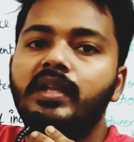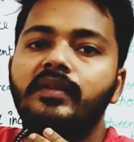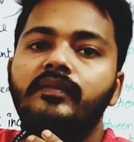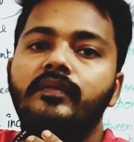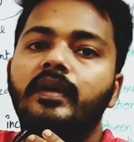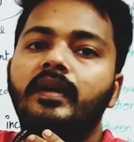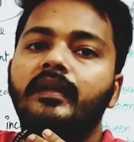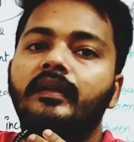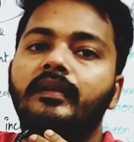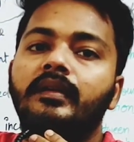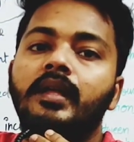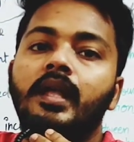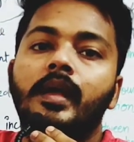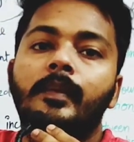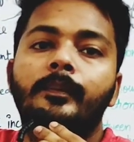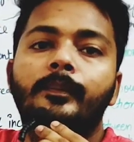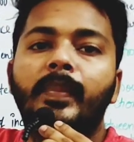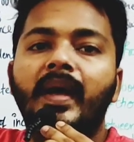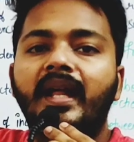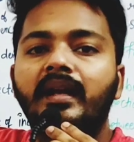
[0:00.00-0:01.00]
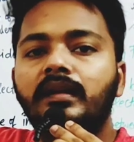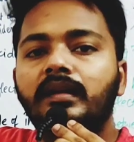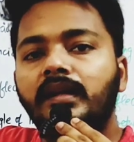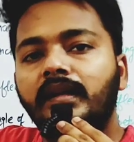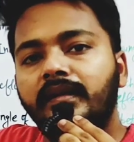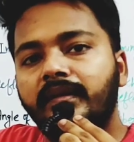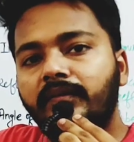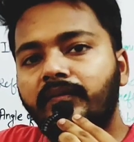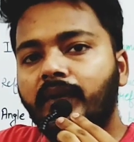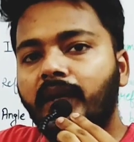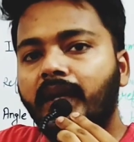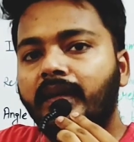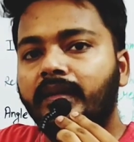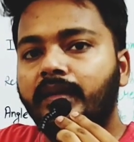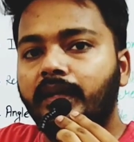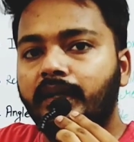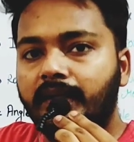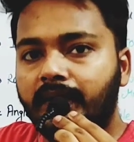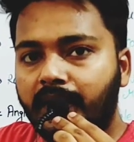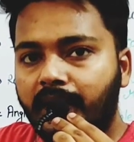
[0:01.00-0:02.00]
give us parallel
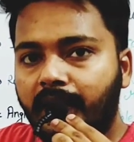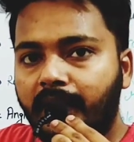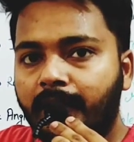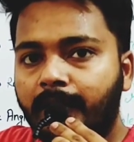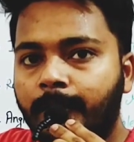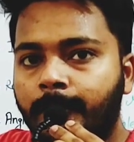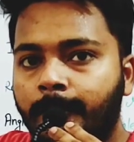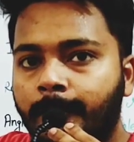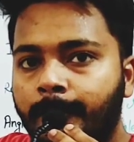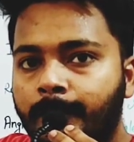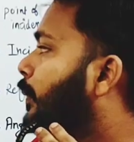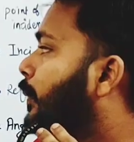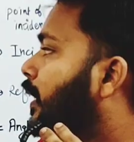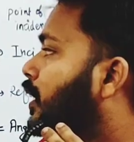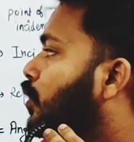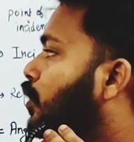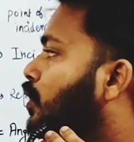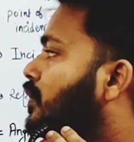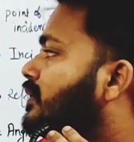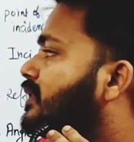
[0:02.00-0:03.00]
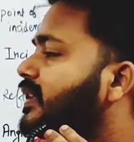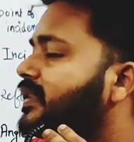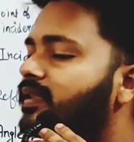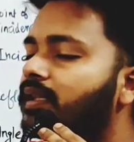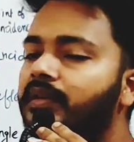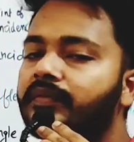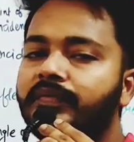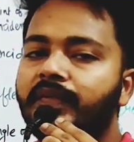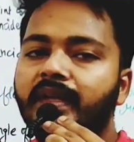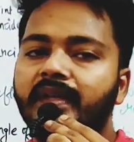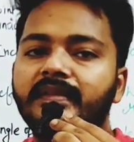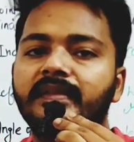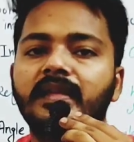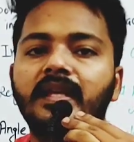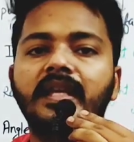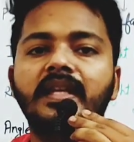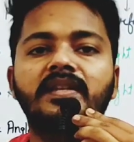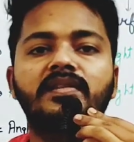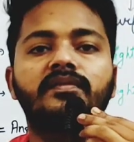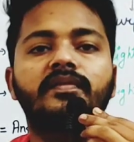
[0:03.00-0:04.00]
reflected rays because the
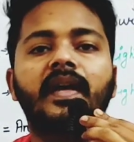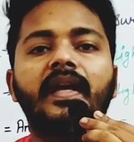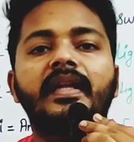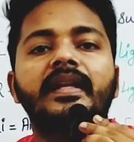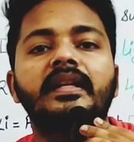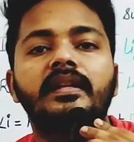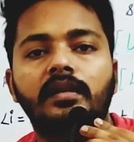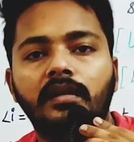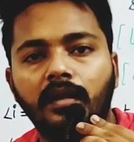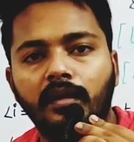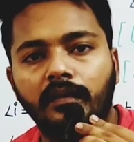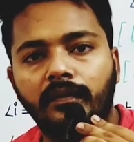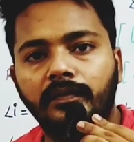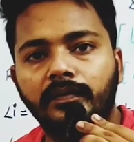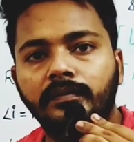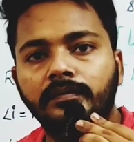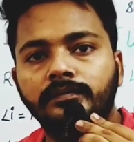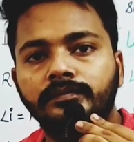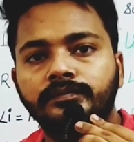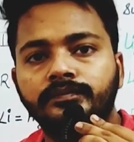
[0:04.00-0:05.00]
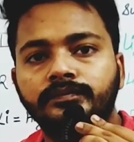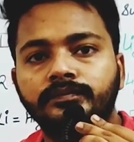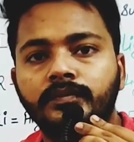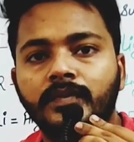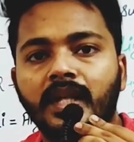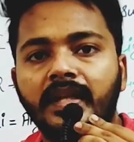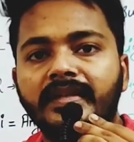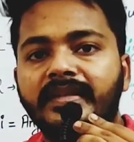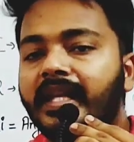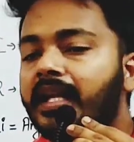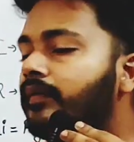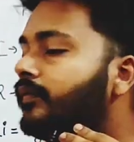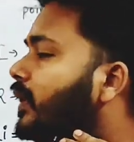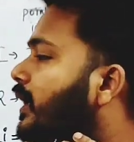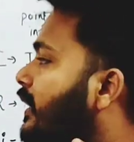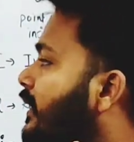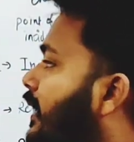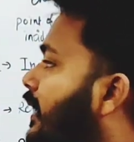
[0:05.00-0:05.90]
surface is very rough. They will